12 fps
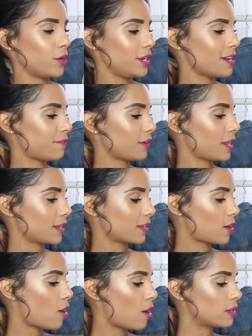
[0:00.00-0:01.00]
pretty. I feel like it
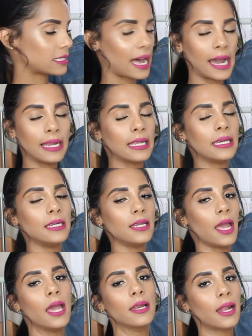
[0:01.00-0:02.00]
calls island
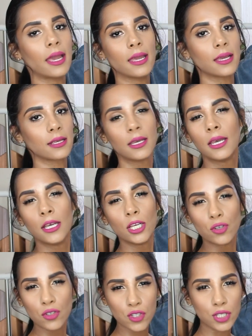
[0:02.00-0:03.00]
and like
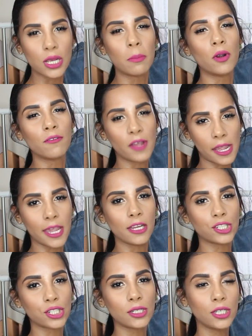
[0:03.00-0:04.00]
summer
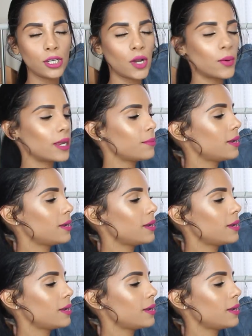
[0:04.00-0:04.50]
vacation you know what I